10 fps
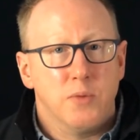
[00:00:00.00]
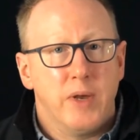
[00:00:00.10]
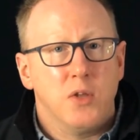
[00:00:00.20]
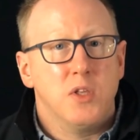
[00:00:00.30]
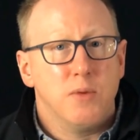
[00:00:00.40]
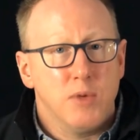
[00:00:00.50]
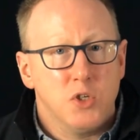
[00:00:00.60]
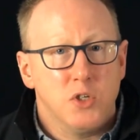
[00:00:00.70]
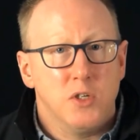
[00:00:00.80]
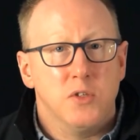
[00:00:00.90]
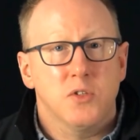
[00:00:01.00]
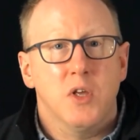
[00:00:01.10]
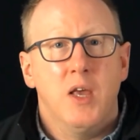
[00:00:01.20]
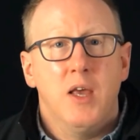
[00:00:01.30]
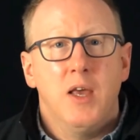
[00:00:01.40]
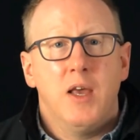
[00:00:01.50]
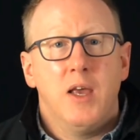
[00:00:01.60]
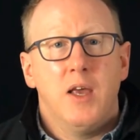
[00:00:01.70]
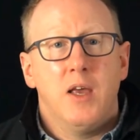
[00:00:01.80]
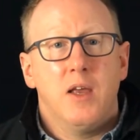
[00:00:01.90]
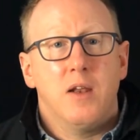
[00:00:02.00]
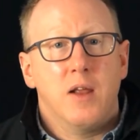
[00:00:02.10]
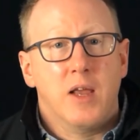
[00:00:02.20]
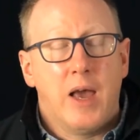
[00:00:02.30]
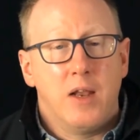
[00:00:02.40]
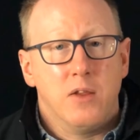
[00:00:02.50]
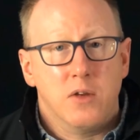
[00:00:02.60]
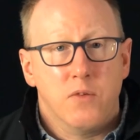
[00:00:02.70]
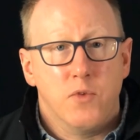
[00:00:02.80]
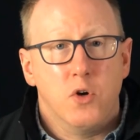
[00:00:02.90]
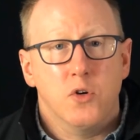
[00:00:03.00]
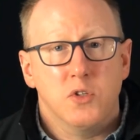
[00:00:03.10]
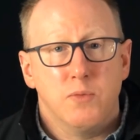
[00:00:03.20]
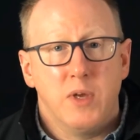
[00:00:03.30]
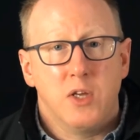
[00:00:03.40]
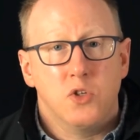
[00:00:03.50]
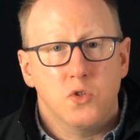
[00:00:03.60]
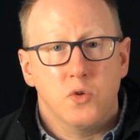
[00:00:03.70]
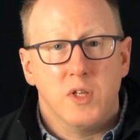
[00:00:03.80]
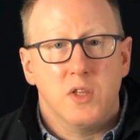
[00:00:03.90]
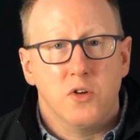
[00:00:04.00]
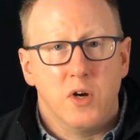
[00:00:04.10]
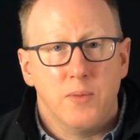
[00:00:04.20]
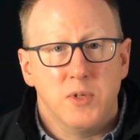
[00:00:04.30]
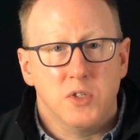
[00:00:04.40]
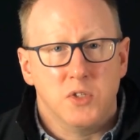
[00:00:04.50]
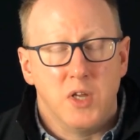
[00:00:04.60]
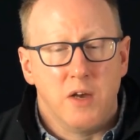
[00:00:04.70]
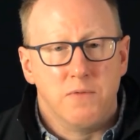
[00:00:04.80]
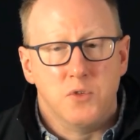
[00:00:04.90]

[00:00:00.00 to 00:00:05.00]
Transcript: about the emissions and catalytic converters and making sure that they're up to snuff.